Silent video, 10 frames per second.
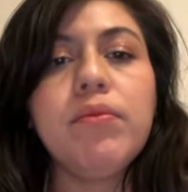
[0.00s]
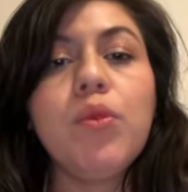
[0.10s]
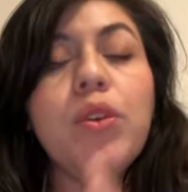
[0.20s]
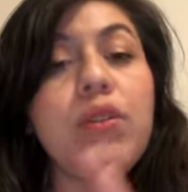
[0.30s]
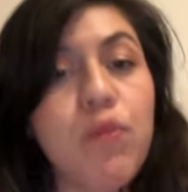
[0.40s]

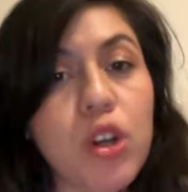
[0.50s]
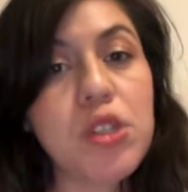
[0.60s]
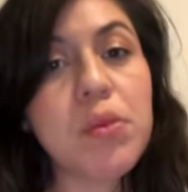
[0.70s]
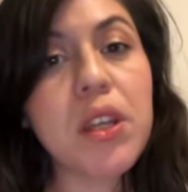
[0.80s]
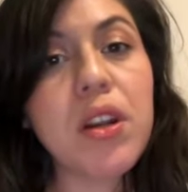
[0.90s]

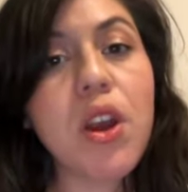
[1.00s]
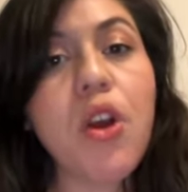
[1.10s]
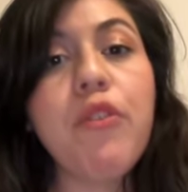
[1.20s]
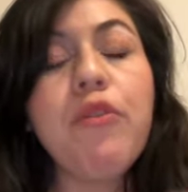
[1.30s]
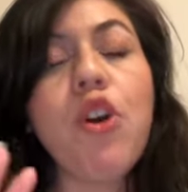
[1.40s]
reinforcement
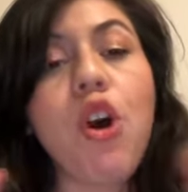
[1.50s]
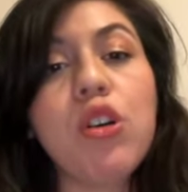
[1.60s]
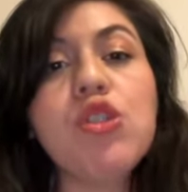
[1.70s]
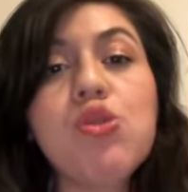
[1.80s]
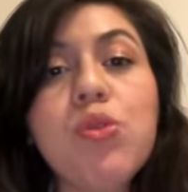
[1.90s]
for
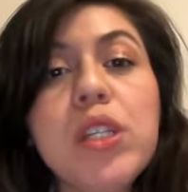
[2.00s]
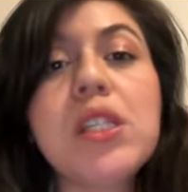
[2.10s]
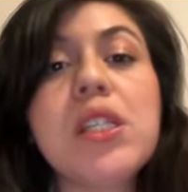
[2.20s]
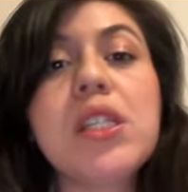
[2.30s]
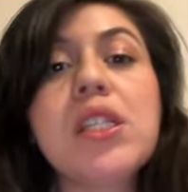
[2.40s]
all
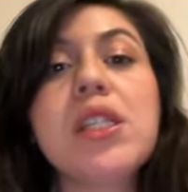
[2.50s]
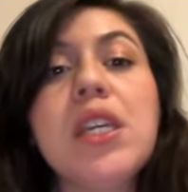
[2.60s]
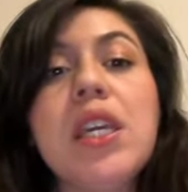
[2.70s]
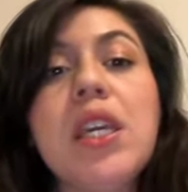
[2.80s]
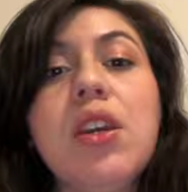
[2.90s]
students to
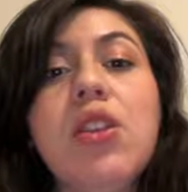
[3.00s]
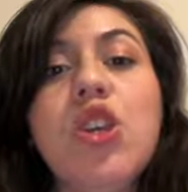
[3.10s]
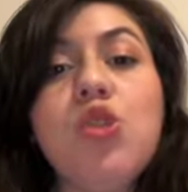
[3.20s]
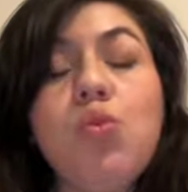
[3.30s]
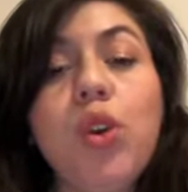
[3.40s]
see
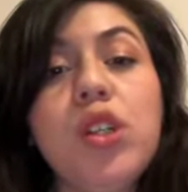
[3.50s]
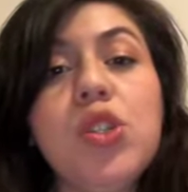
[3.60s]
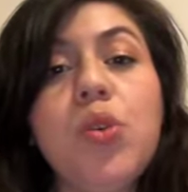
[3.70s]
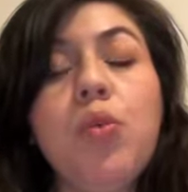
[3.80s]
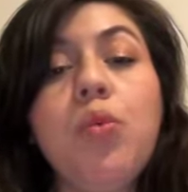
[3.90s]
these
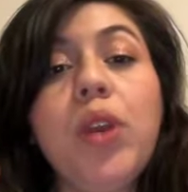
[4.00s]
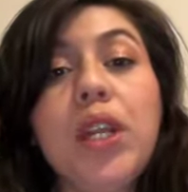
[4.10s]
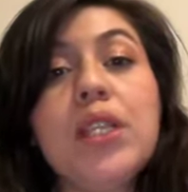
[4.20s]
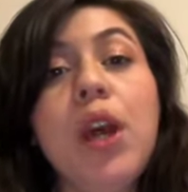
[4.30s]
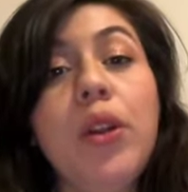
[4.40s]
words
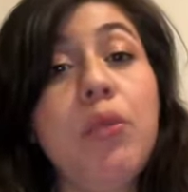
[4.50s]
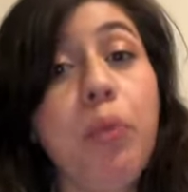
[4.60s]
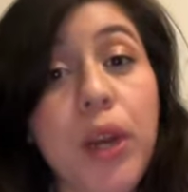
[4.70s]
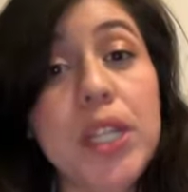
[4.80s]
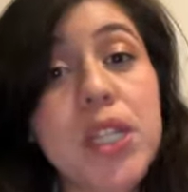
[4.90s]
written down in
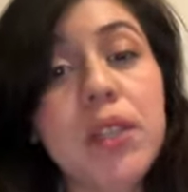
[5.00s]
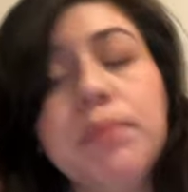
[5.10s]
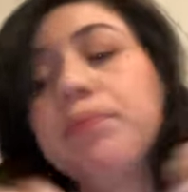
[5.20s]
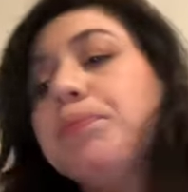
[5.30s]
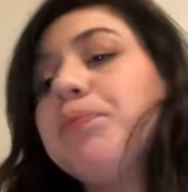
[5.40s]
print.
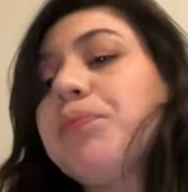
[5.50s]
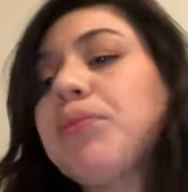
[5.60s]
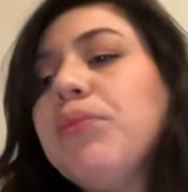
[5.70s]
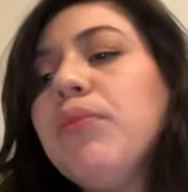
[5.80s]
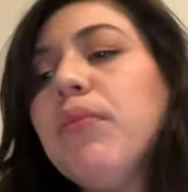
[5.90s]

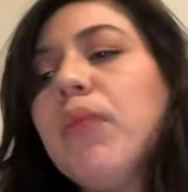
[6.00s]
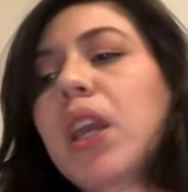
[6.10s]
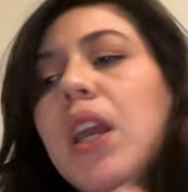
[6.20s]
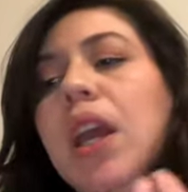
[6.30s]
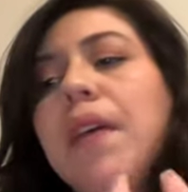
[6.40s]

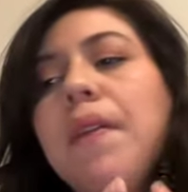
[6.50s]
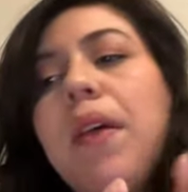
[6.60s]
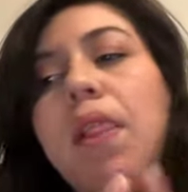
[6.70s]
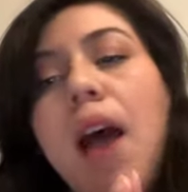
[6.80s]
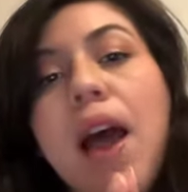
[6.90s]
And
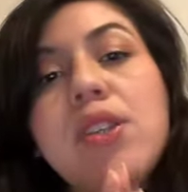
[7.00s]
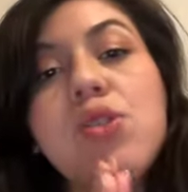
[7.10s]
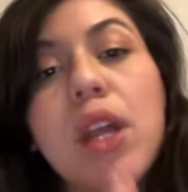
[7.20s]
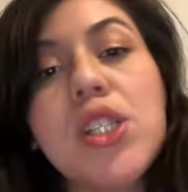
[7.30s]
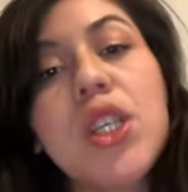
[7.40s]
the last
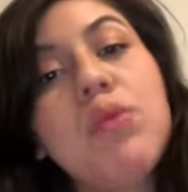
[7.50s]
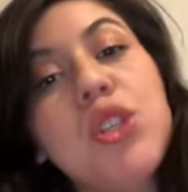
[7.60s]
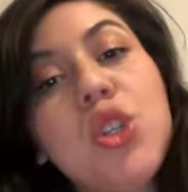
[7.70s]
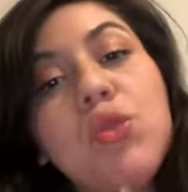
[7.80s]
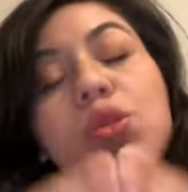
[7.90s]
strategy that
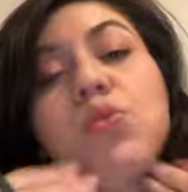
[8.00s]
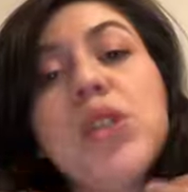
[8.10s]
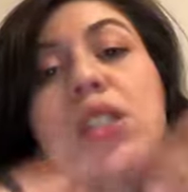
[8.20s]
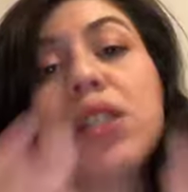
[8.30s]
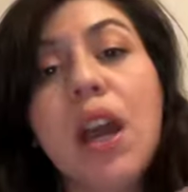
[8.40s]
was used
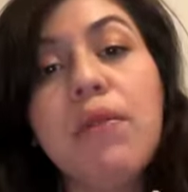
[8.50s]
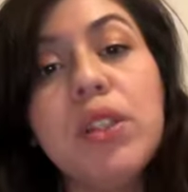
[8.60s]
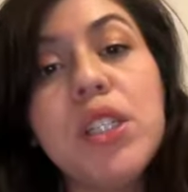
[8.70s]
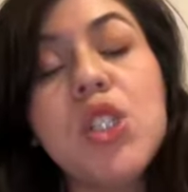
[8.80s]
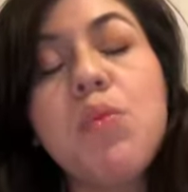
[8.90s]
was
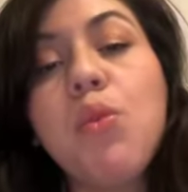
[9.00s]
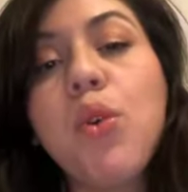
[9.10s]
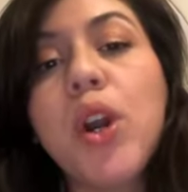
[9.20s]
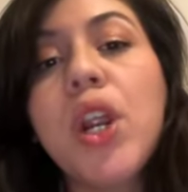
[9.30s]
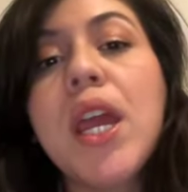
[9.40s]
scaffolding
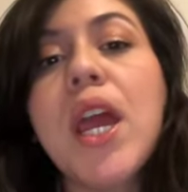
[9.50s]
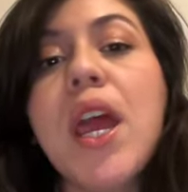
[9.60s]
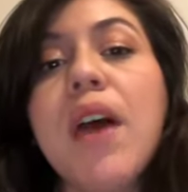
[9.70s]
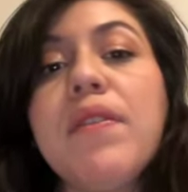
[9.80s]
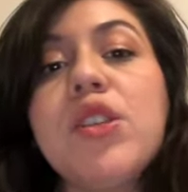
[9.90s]
support,
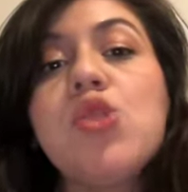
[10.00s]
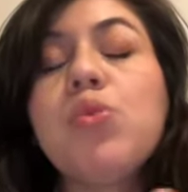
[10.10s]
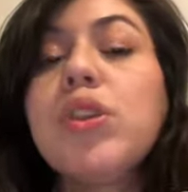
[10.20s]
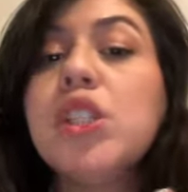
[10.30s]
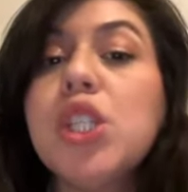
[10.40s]
and this is
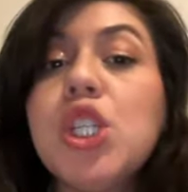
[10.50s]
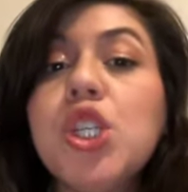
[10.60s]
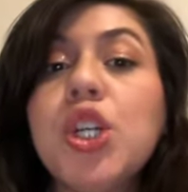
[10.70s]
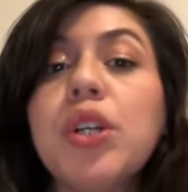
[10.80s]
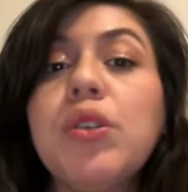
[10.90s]
where the
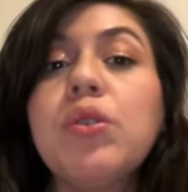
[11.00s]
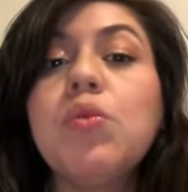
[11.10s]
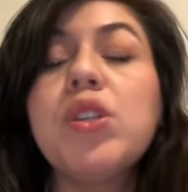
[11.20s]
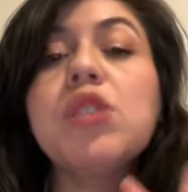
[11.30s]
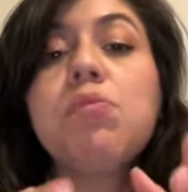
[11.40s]
teacher
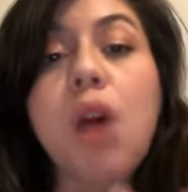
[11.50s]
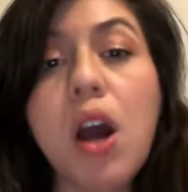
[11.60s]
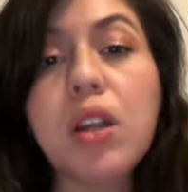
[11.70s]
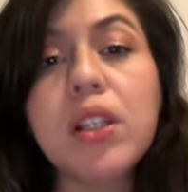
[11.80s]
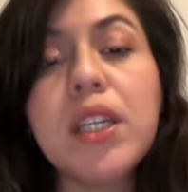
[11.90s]
was
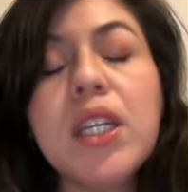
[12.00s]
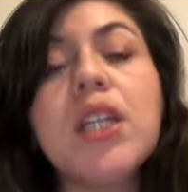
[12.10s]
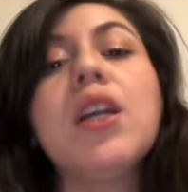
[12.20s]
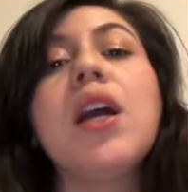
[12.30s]
modeling